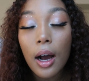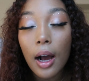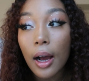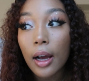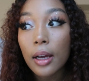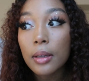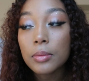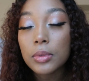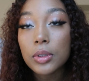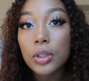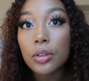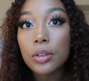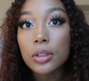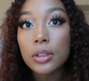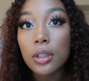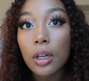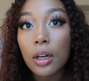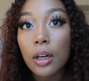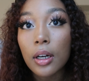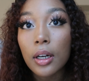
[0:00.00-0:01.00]
I'm so
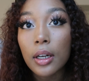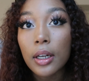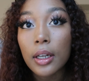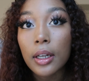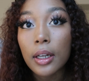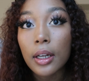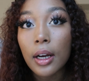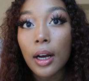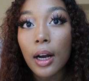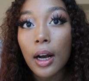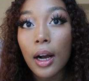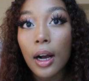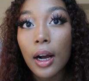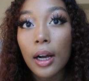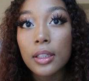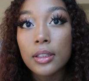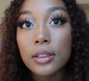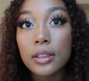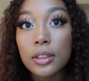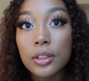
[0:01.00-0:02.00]
sorry.
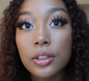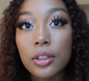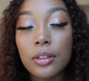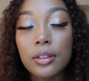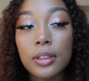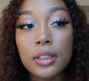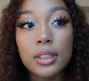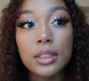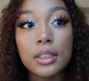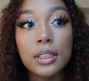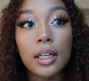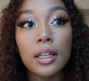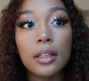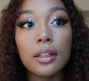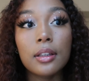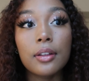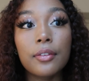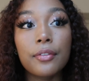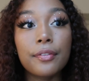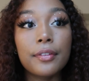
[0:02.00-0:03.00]
I just noticed that
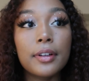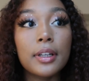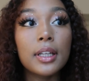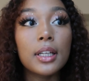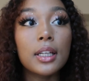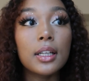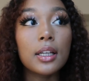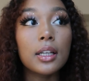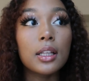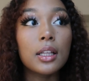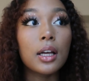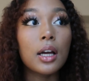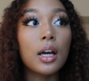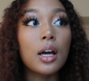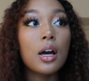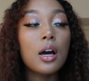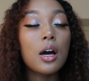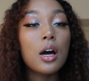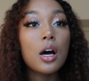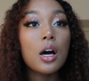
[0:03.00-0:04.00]
the freaking
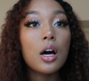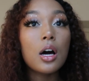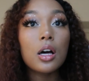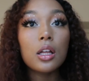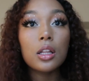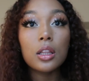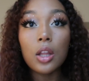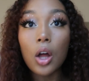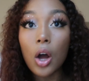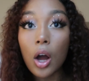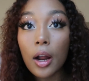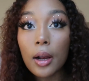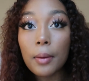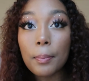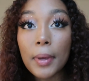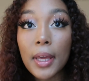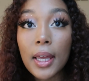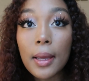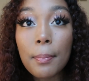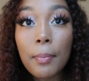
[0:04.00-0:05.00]
lawn
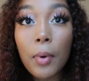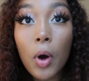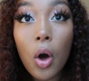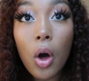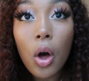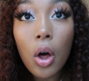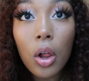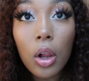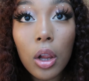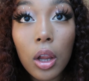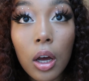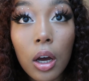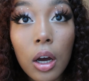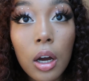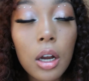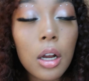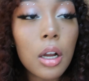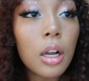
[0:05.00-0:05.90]
people,